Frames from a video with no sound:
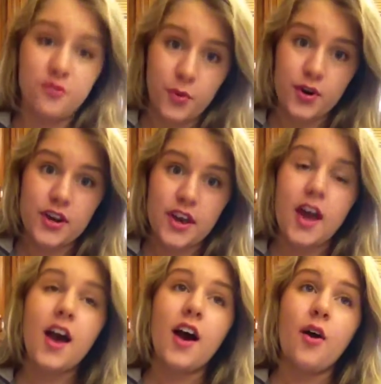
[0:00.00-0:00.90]
40
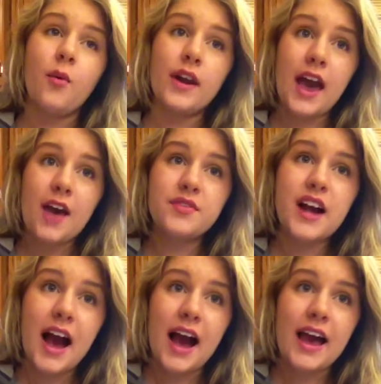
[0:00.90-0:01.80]
whenever
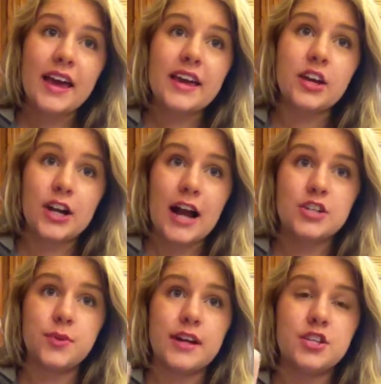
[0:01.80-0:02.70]
I can
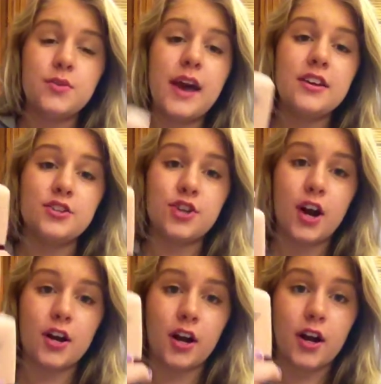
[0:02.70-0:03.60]
graduate to a
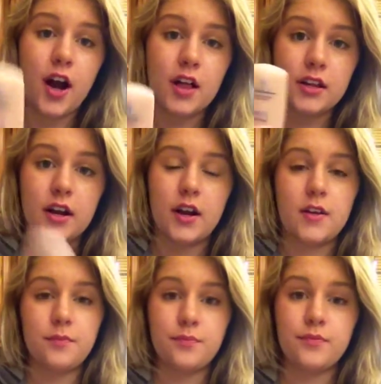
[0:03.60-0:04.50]
darker color.
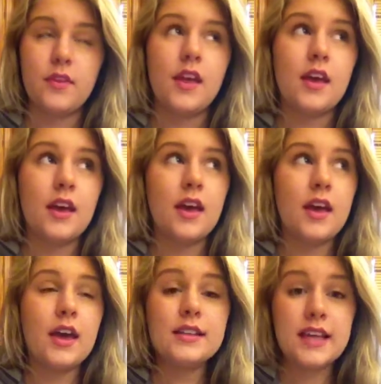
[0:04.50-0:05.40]

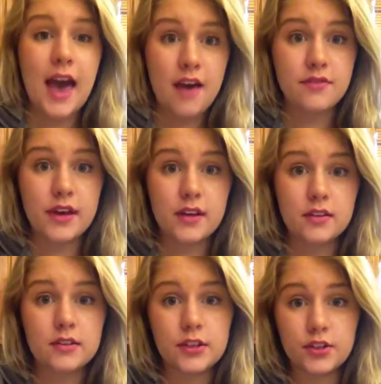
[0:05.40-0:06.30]
It's
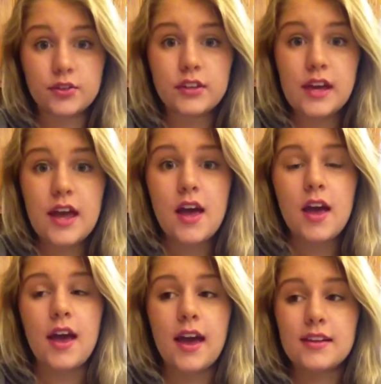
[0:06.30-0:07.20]
heaven, literally.
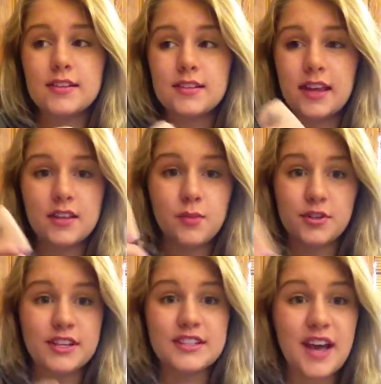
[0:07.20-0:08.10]
It's like the
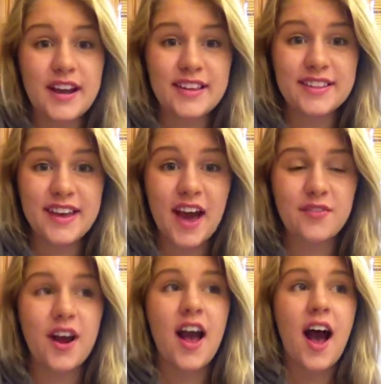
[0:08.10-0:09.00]
most exciting thing
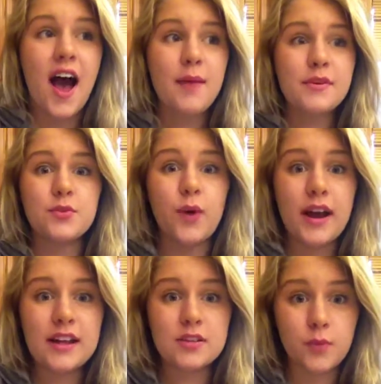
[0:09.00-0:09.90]
ever. I'm as
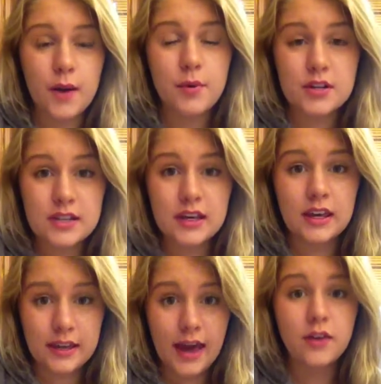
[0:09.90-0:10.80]
white as a white person
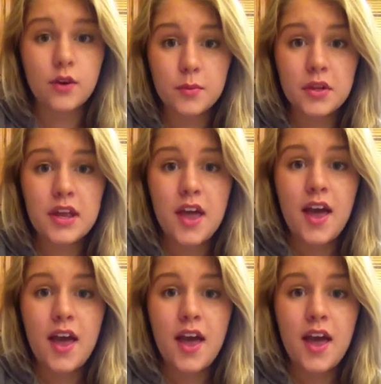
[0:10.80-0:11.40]
can get normally,